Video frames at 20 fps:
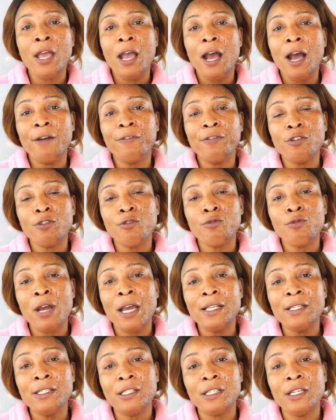After
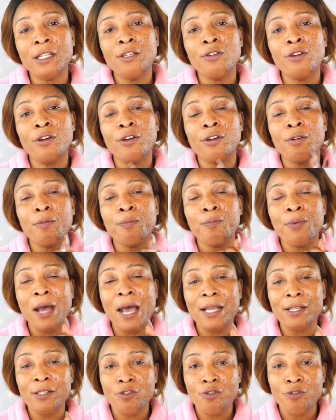rinsing, you're gonna
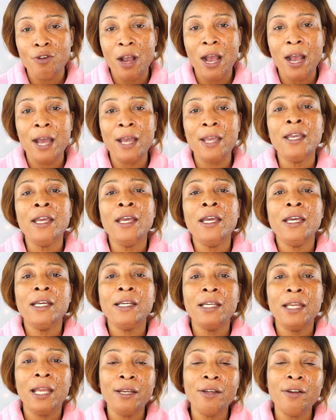pat dry,
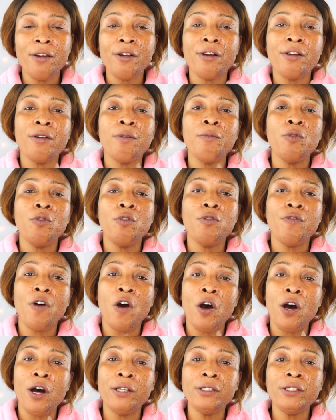and then you're gonna move
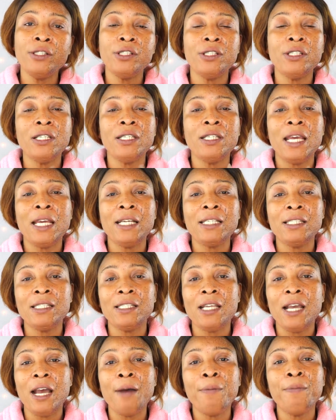on to the next
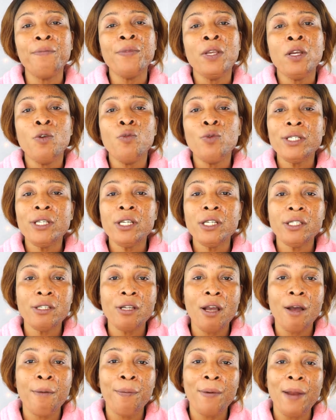step, which is
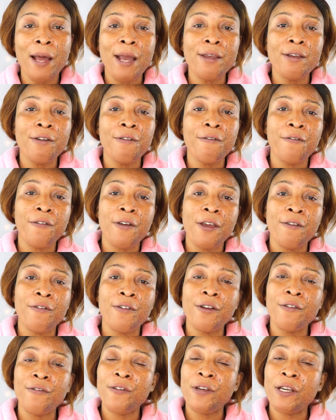to apply your
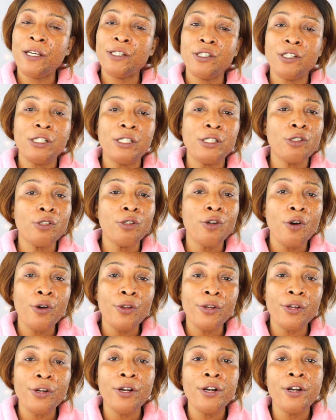favorite facial
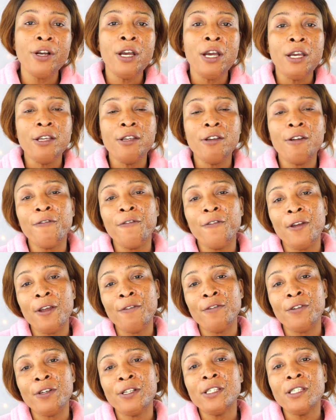toner, your
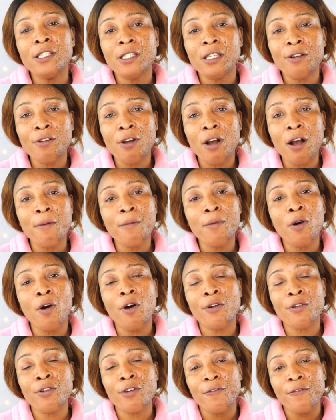favorite serum,
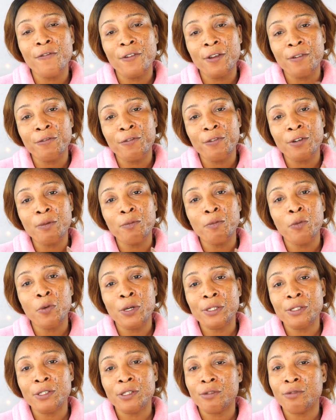or your favorite
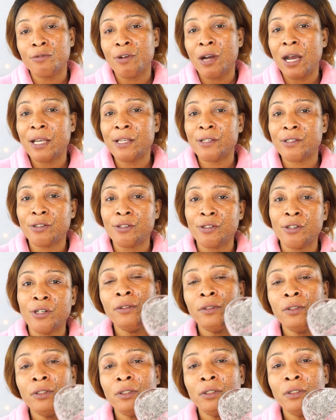moisturizer.
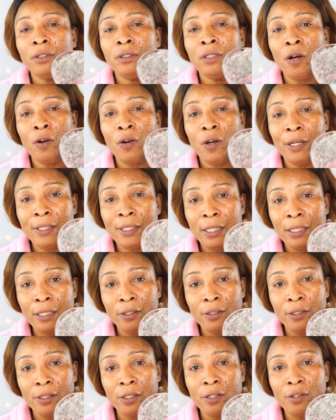Now
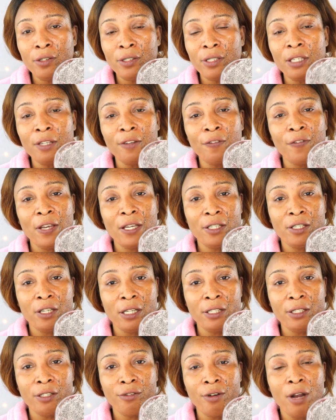continue to use this
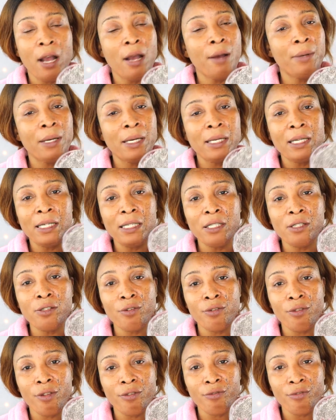facial scrub at least
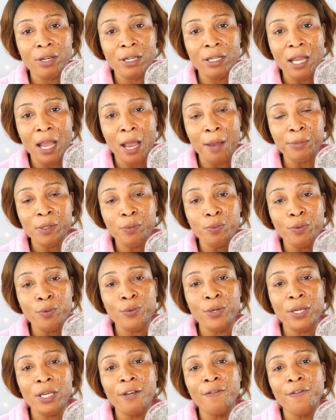2 to 3 times per
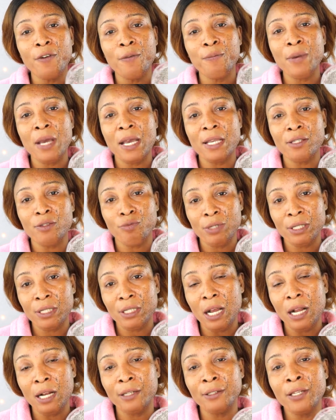week for best
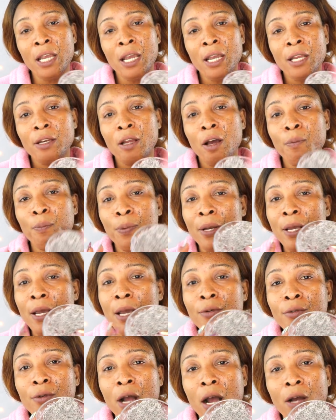result. Now play
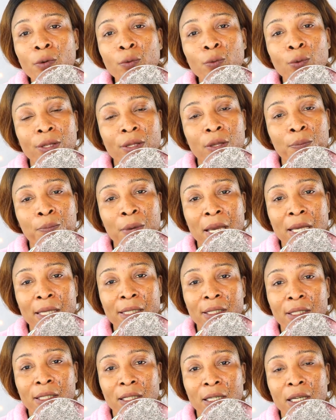around with the
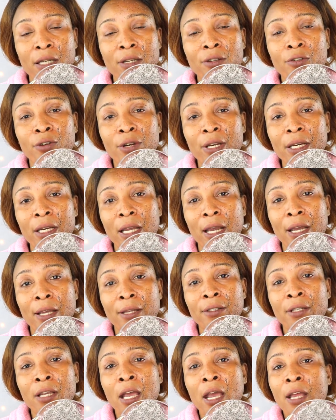base
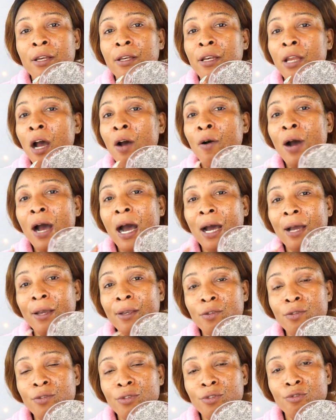ingredient. Now I
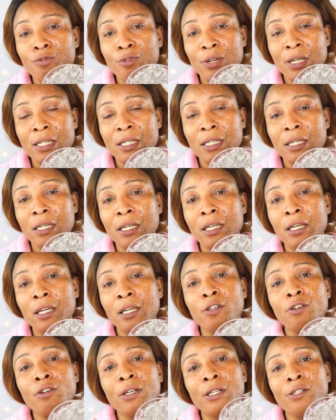use green
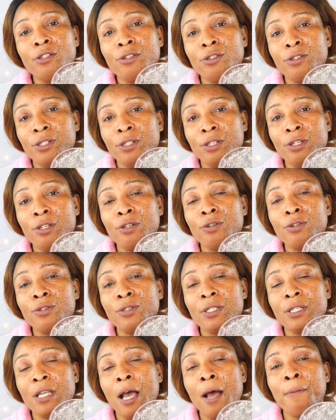tea. You can choose to
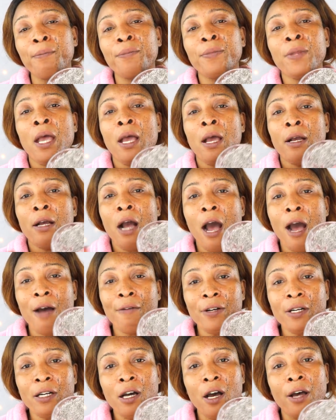use some
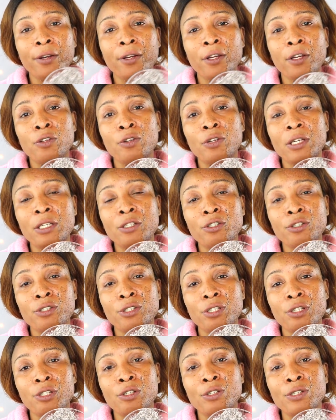avocado. You can
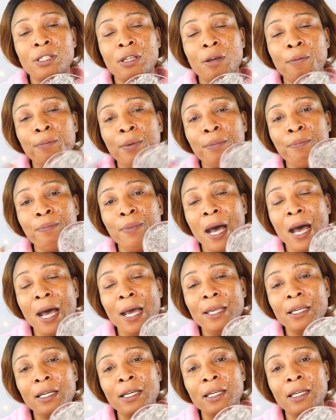choose to use some
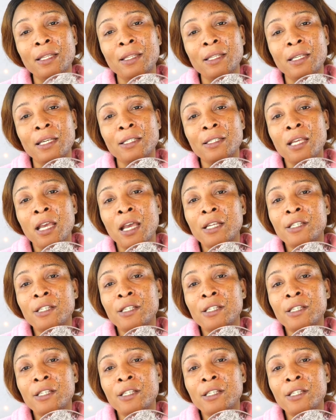papaya in this.